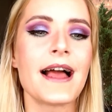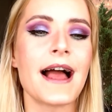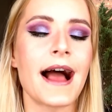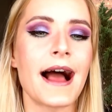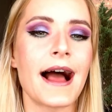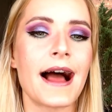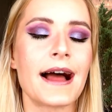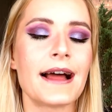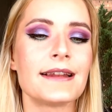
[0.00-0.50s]

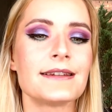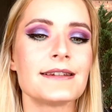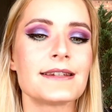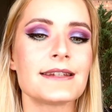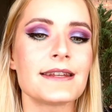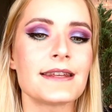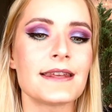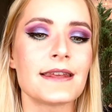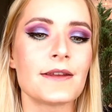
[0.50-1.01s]
And
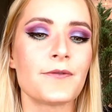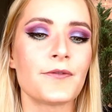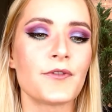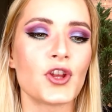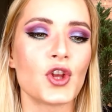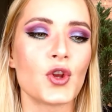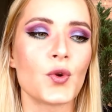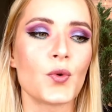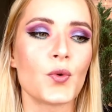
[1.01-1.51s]

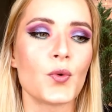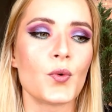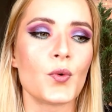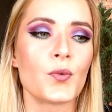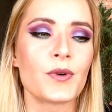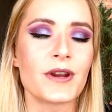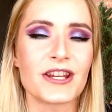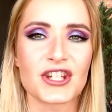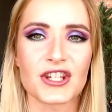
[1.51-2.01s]
if you
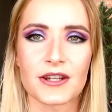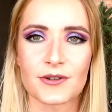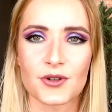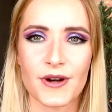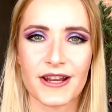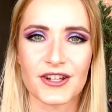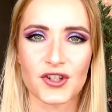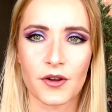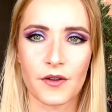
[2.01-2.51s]
reach the
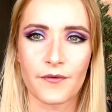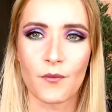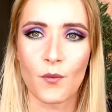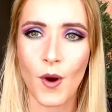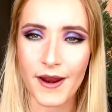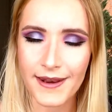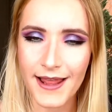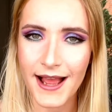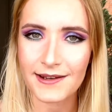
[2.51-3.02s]
threshold of
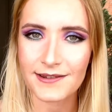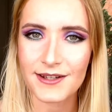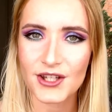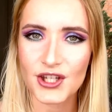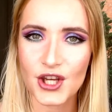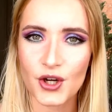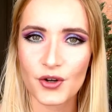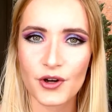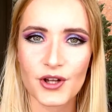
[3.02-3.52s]
100
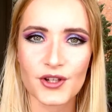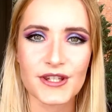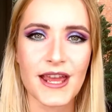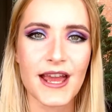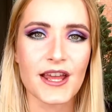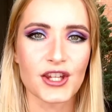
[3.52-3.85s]
euros,